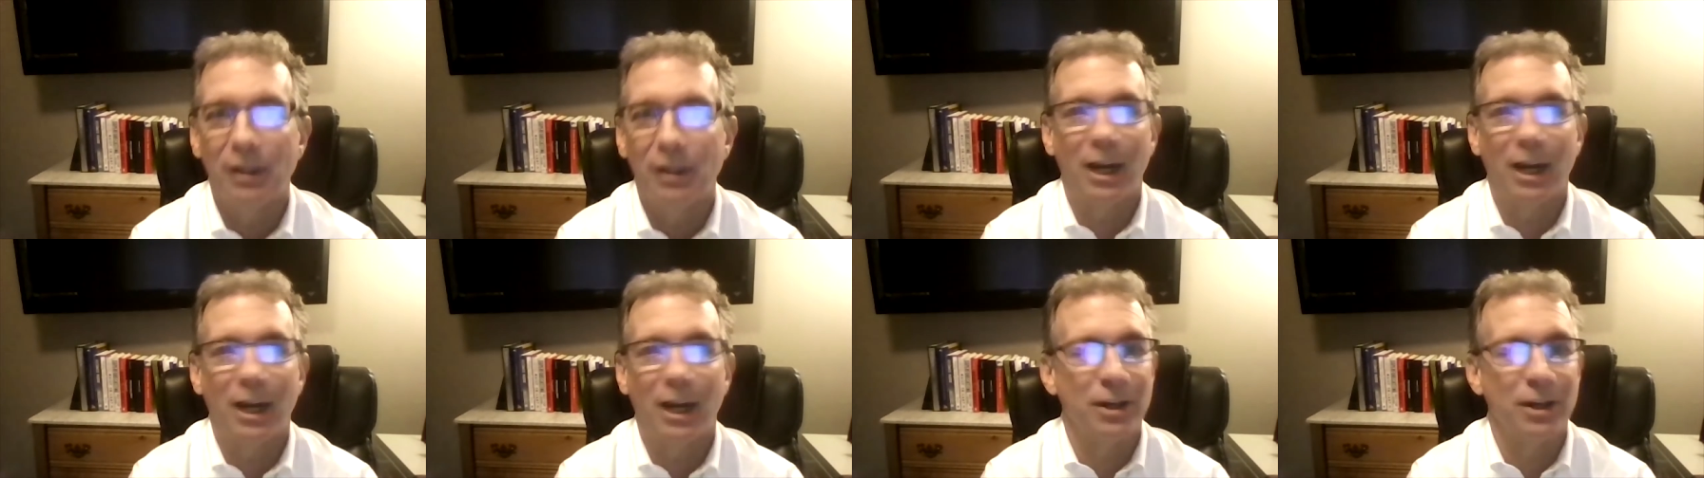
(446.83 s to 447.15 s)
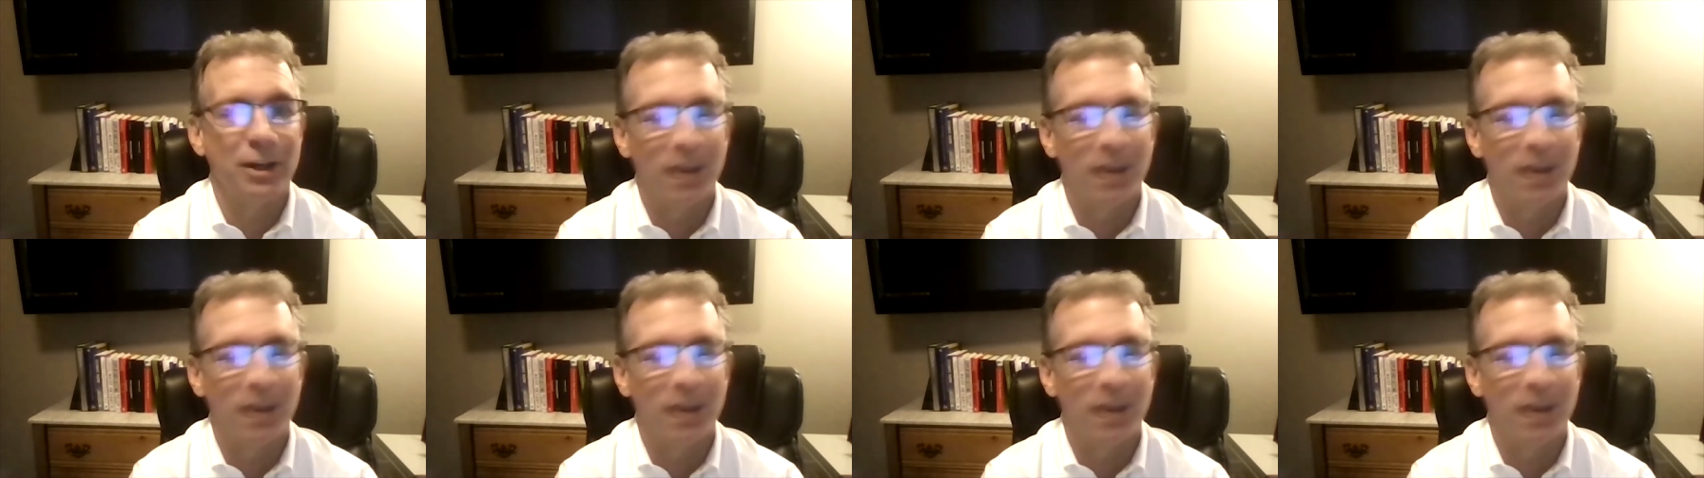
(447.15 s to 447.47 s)
I'd
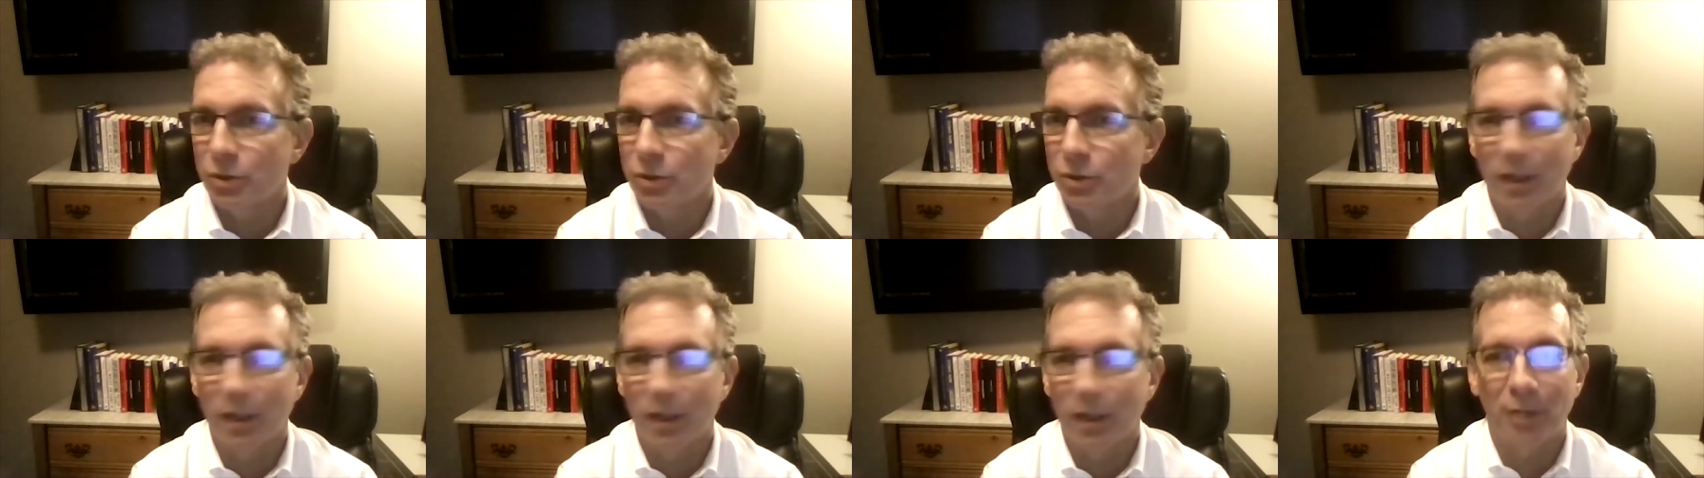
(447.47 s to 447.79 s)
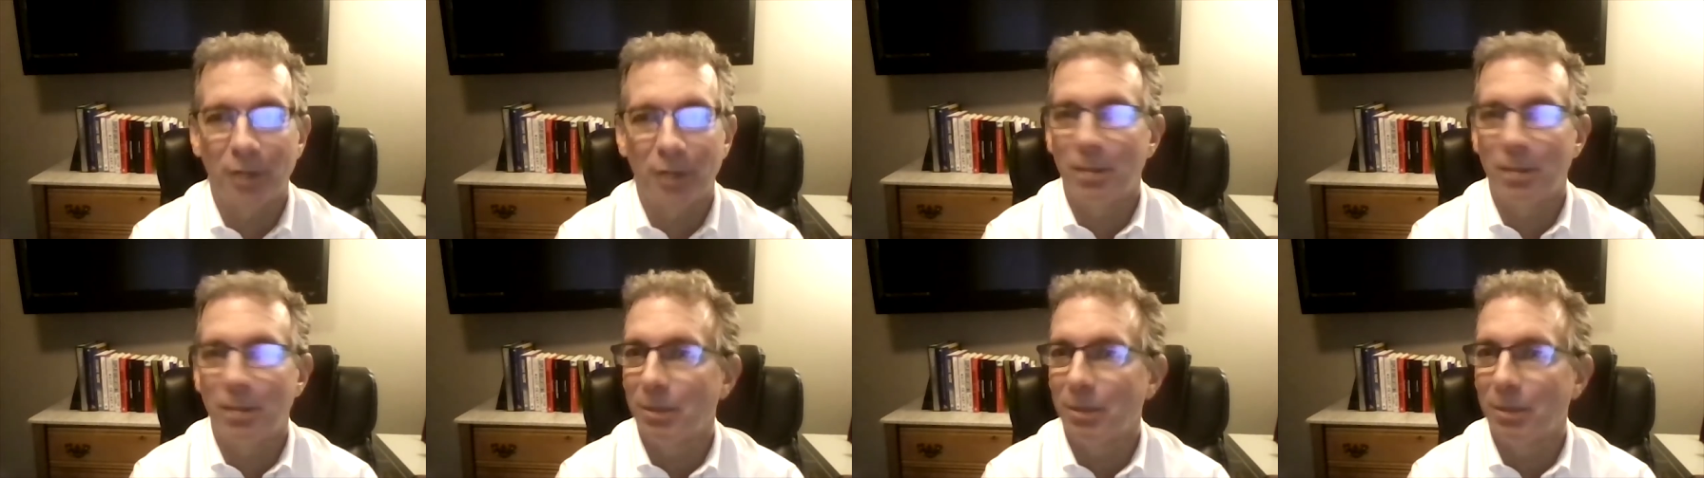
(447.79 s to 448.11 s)
never traded a
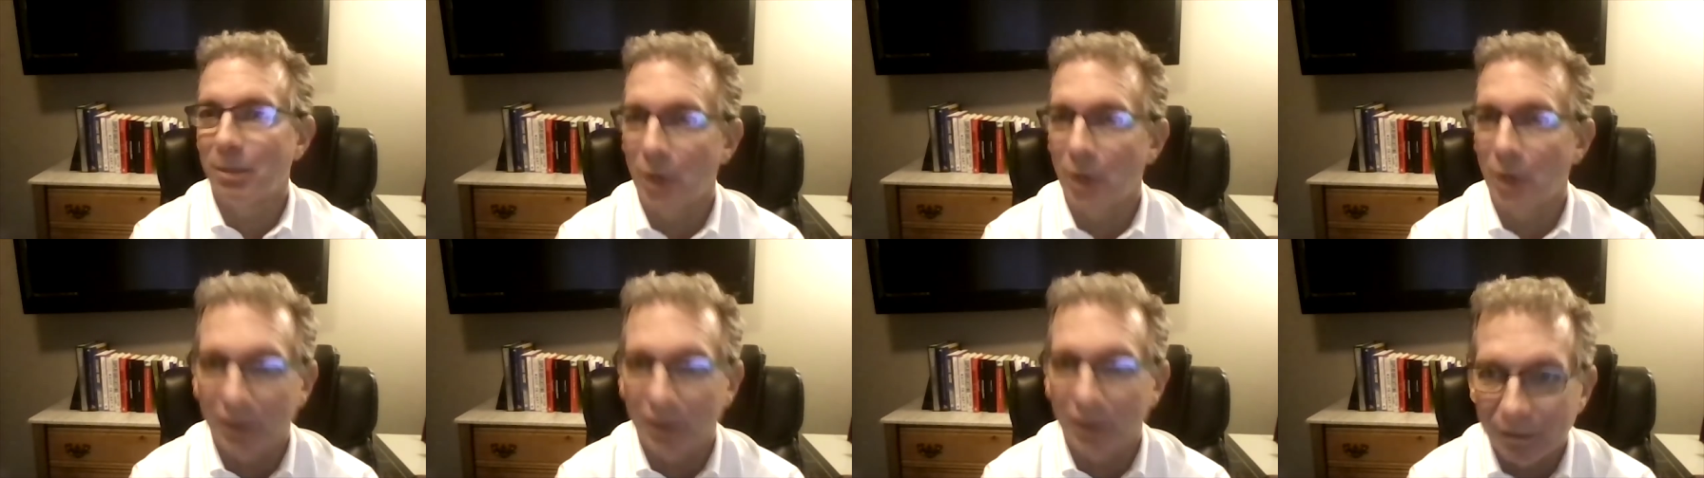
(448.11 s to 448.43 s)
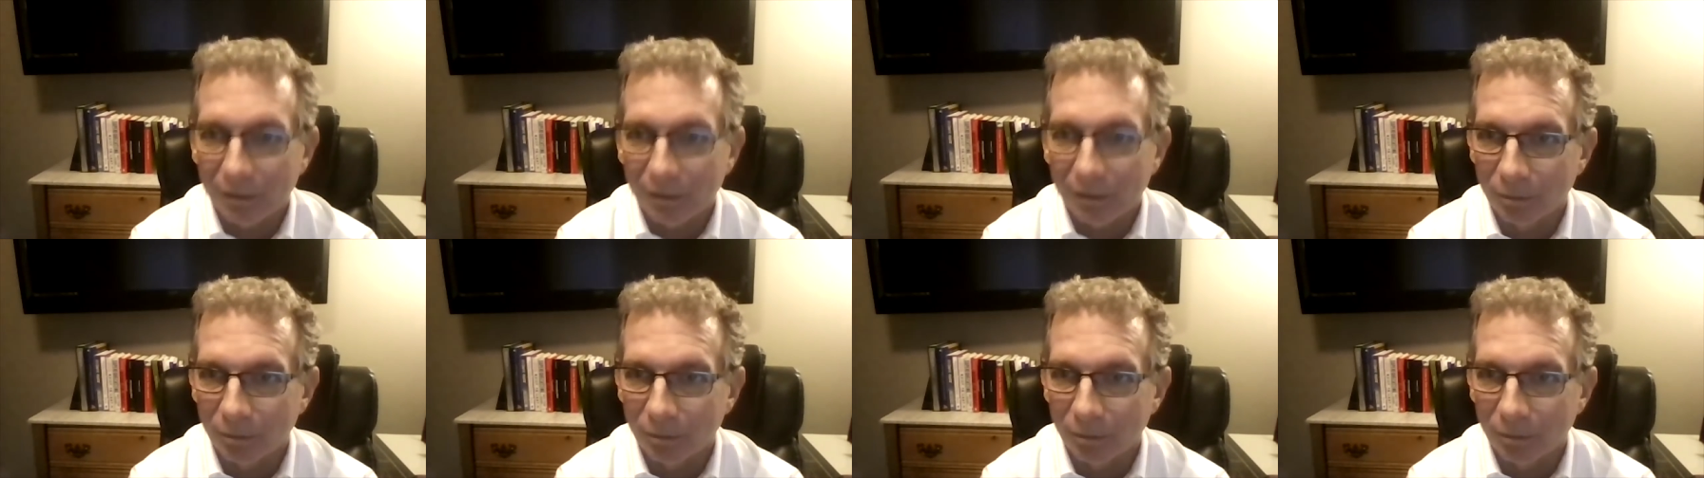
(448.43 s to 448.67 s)
bear market.